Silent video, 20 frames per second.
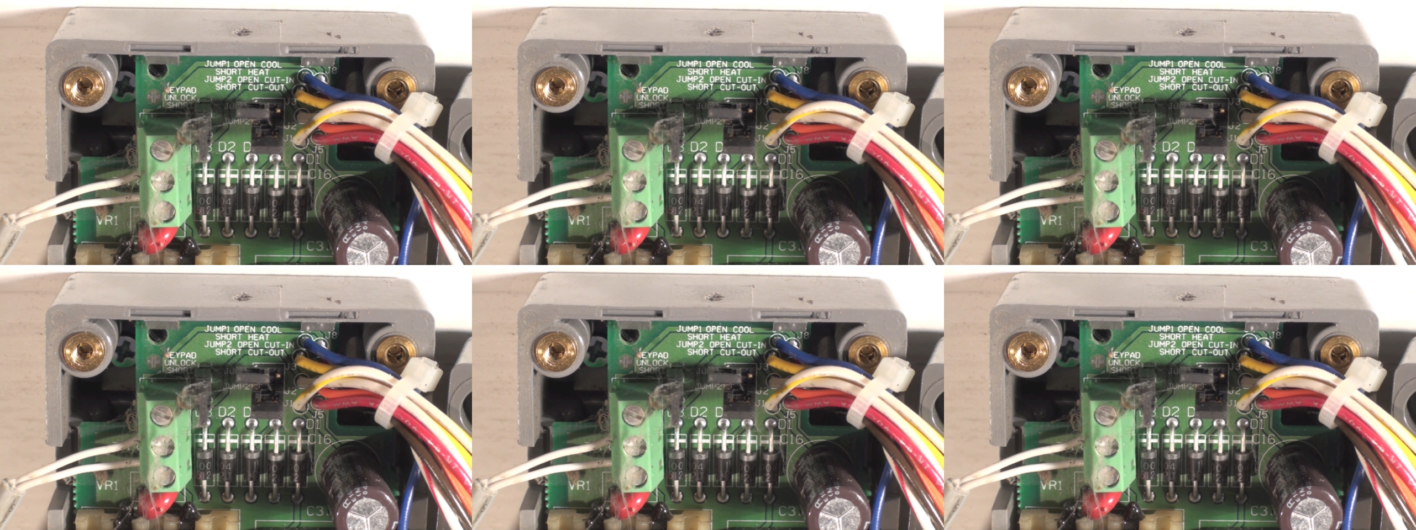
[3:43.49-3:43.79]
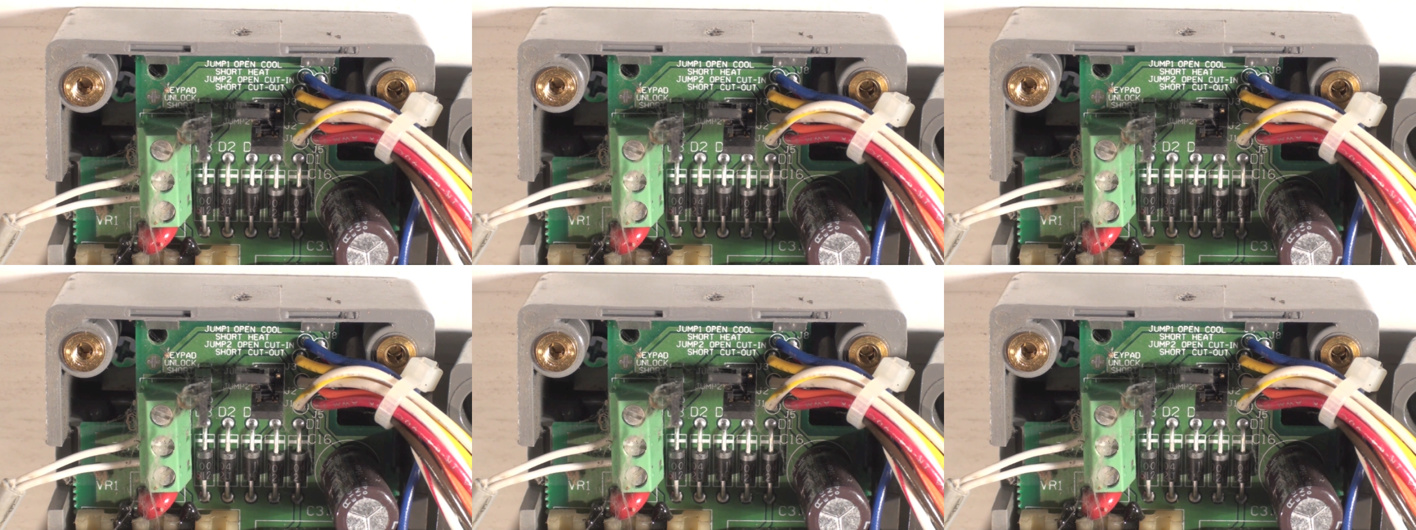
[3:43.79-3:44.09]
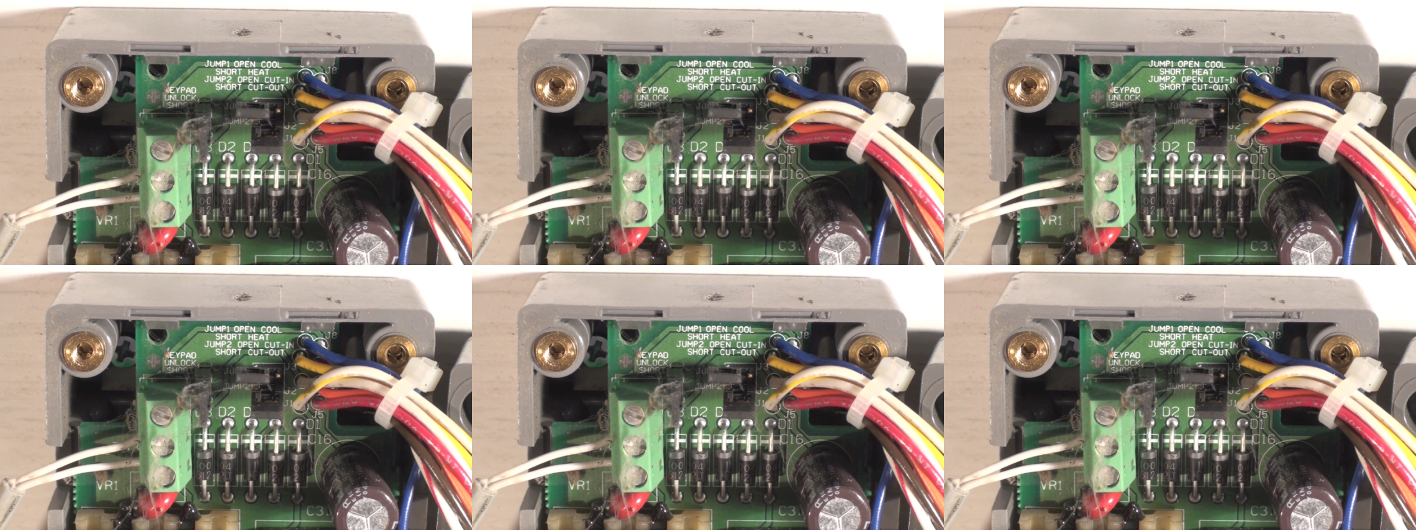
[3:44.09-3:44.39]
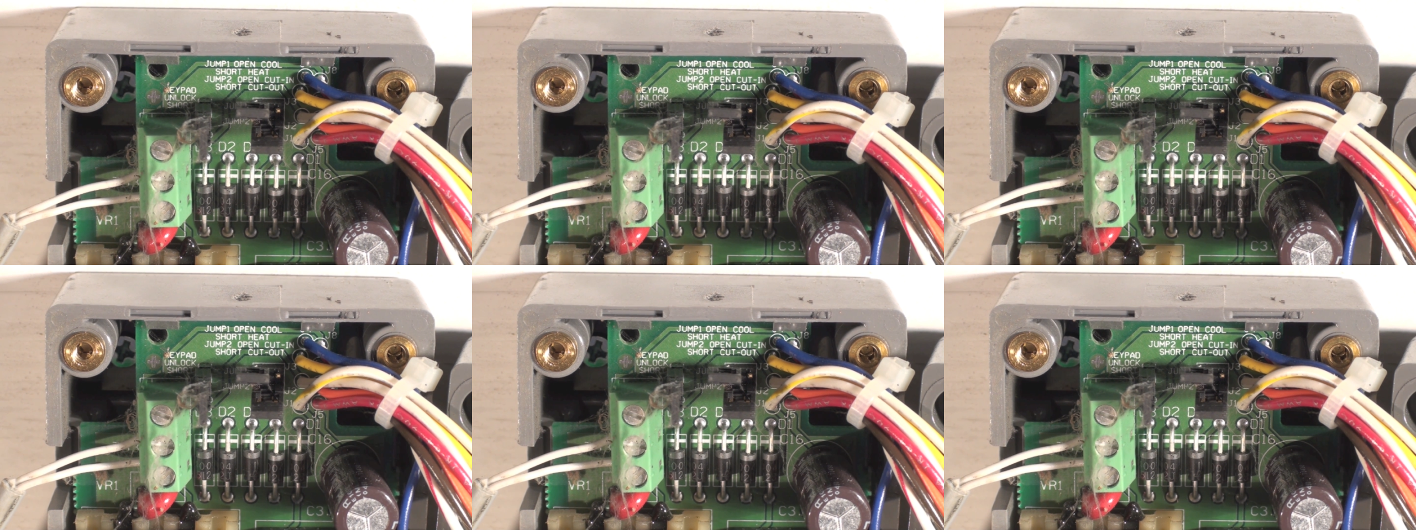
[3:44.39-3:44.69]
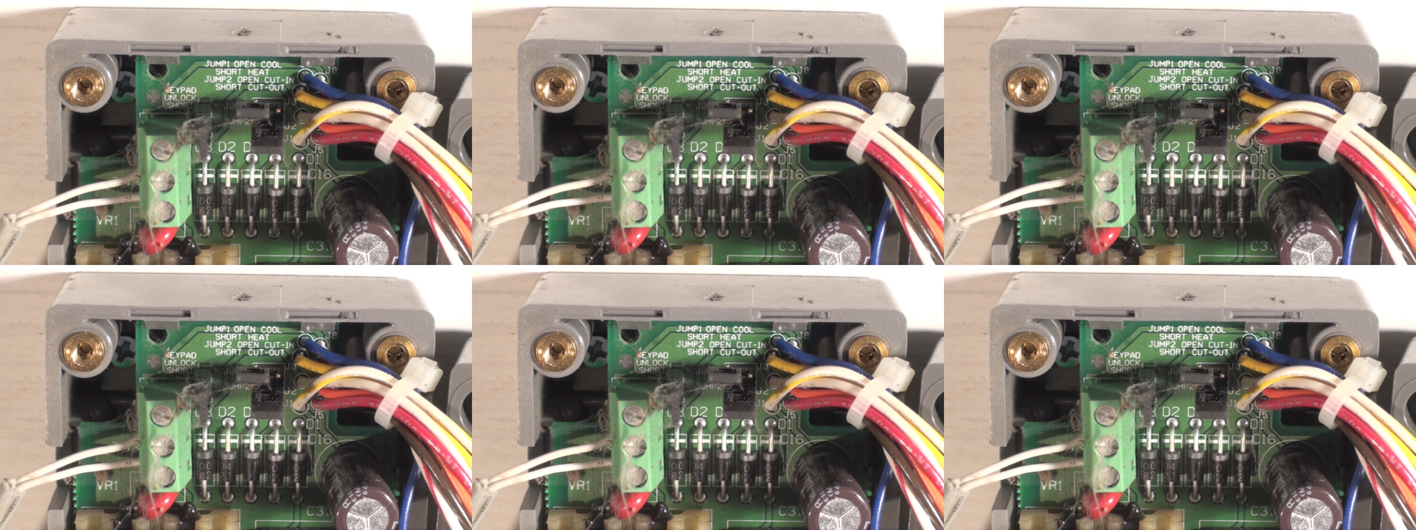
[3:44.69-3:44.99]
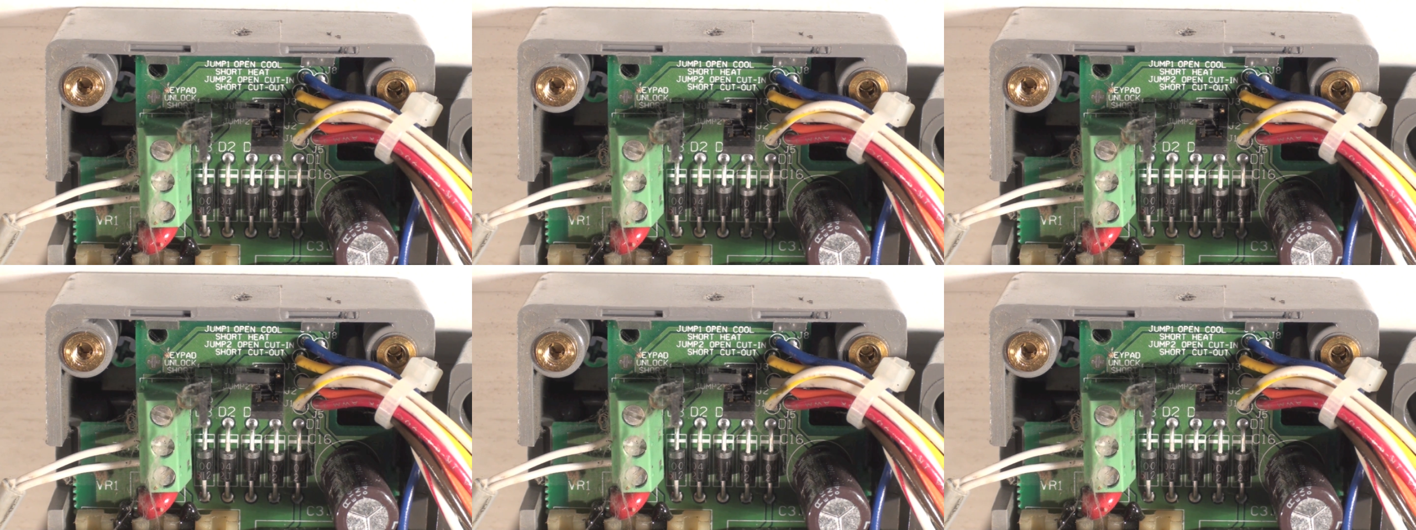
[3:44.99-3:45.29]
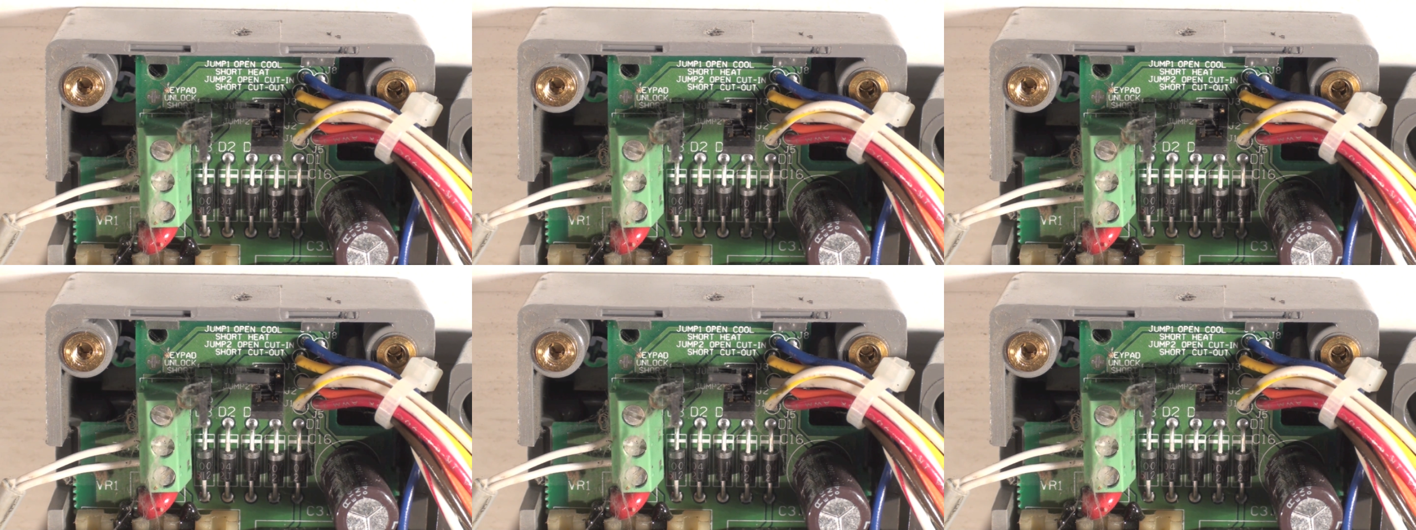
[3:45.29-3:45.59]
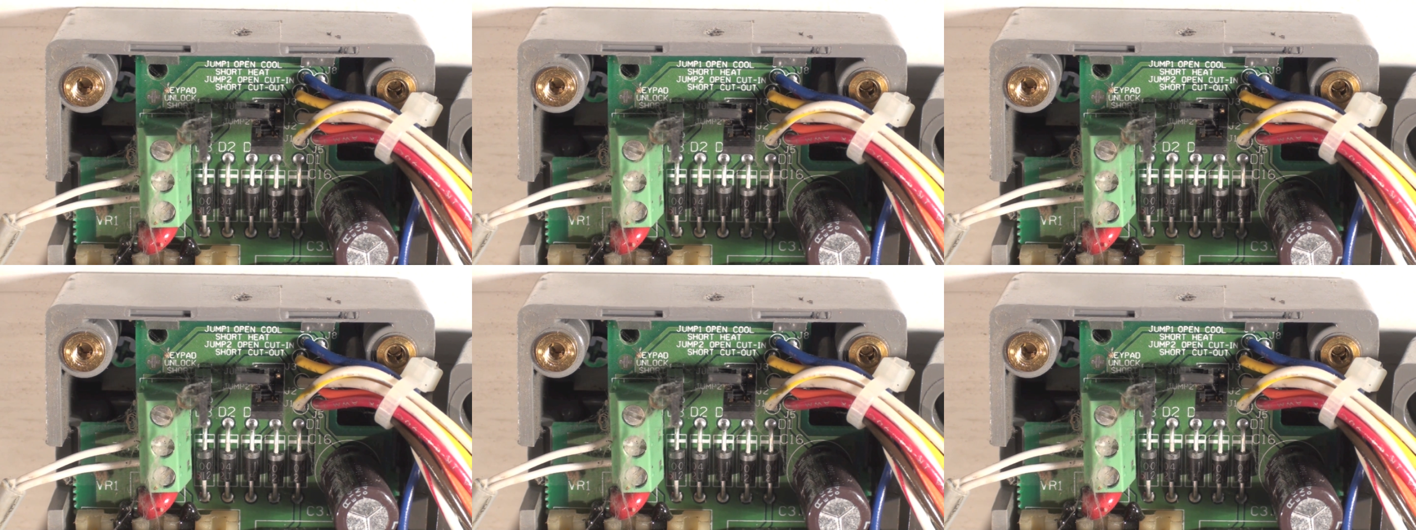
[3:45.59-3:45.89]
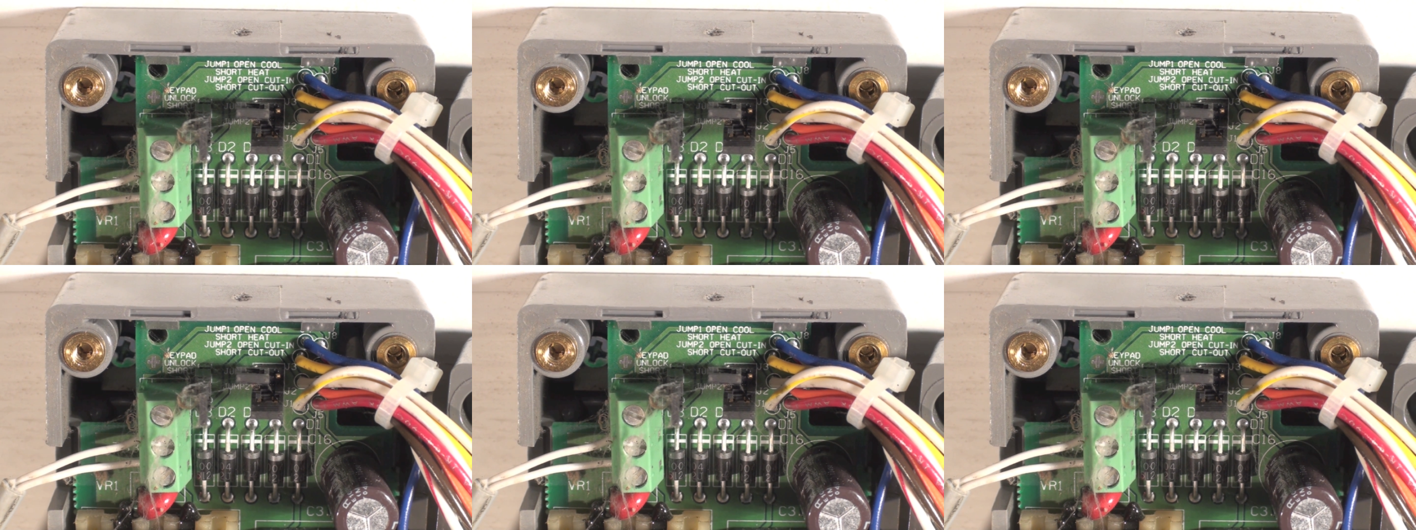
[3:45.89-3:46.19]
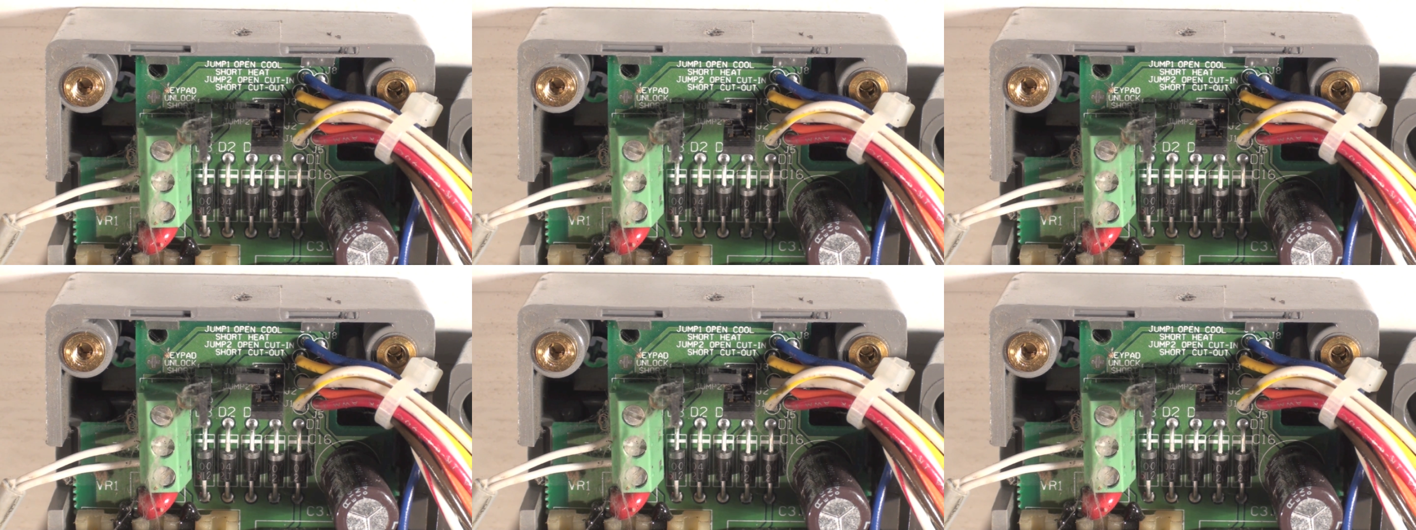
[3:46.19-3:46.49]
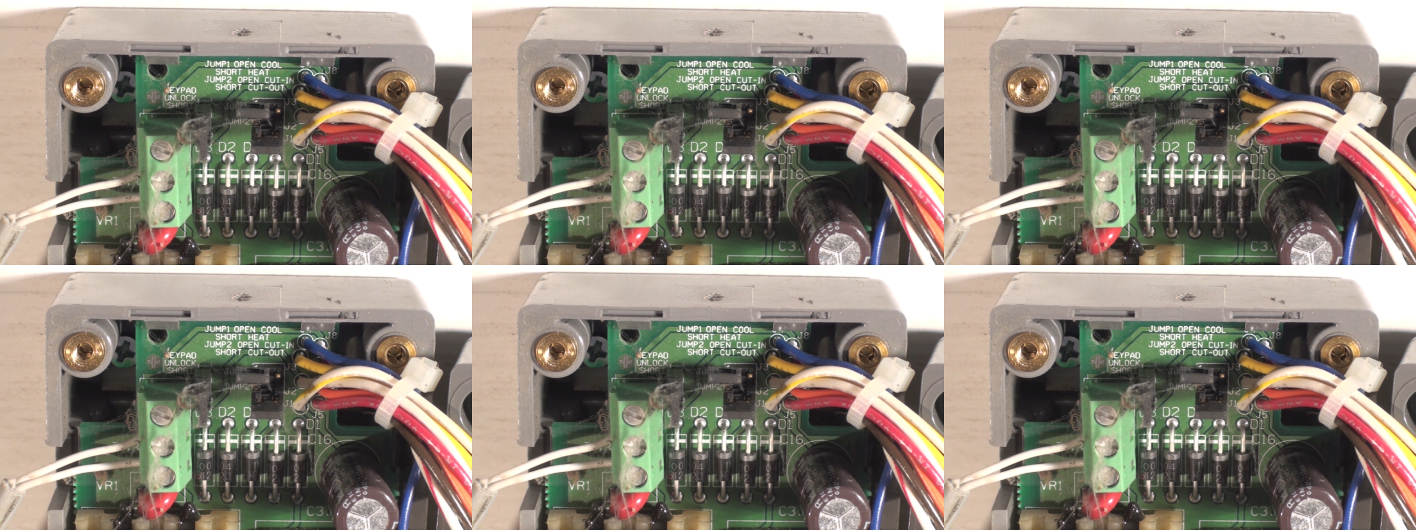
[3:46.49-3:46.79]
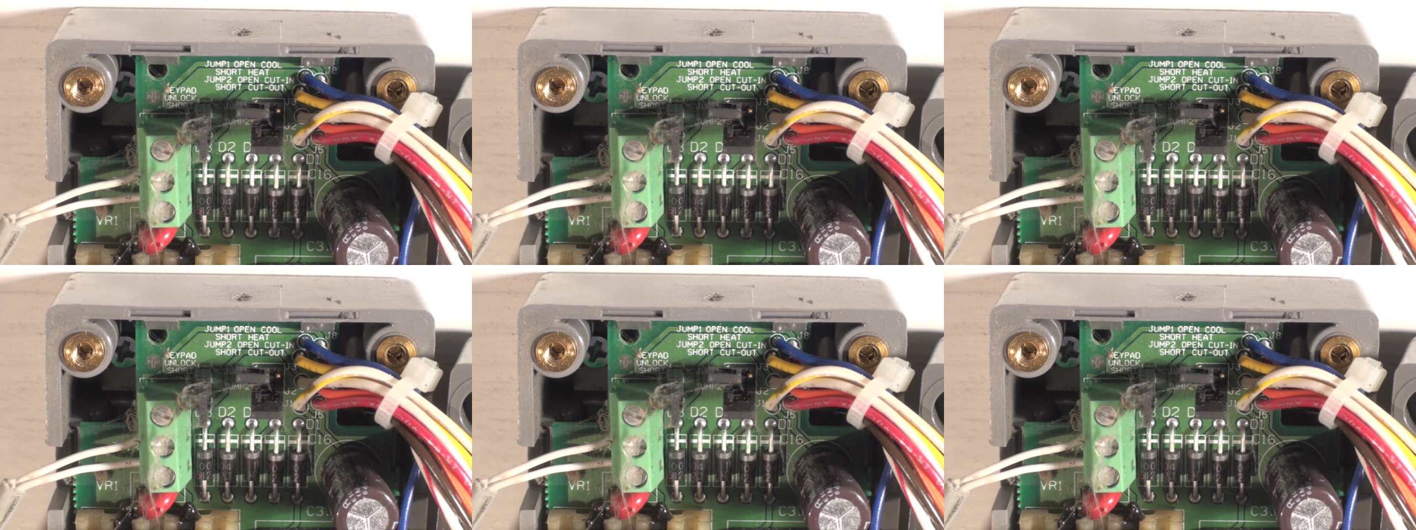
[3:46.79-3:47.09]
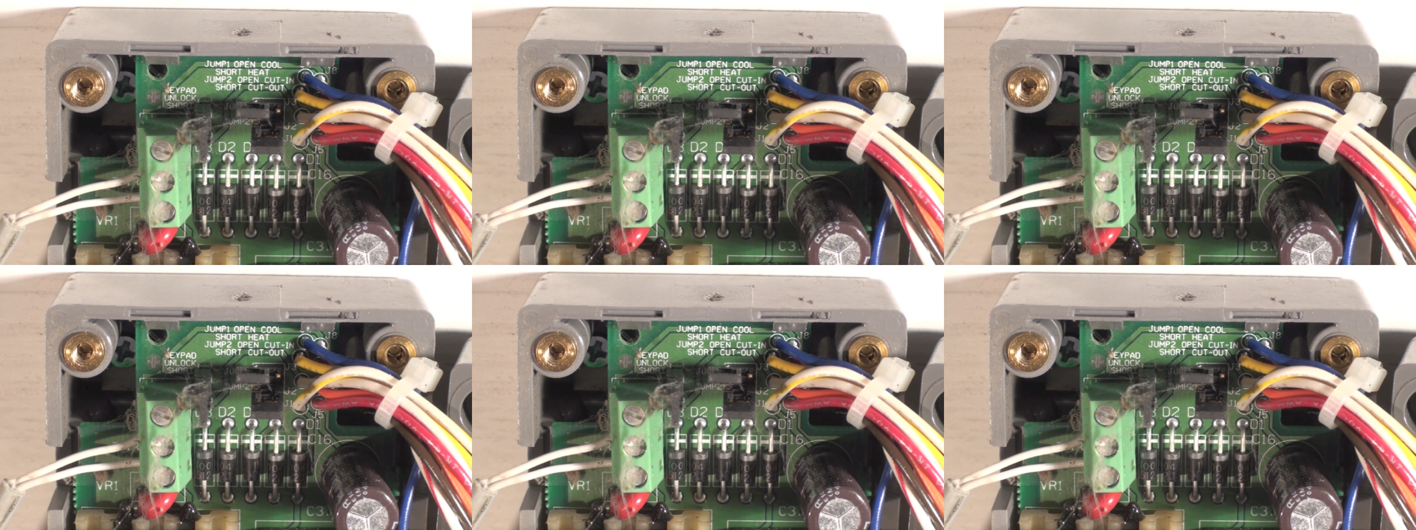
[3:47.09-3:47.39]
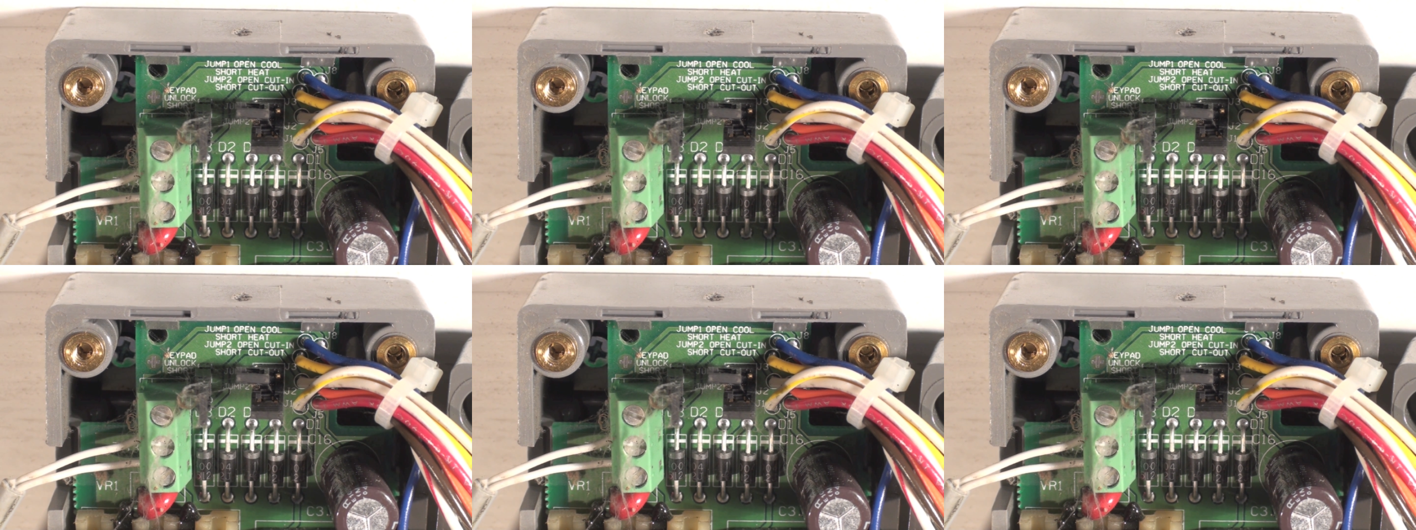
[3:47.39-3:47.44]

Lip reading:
Nobody's mouth can be seen.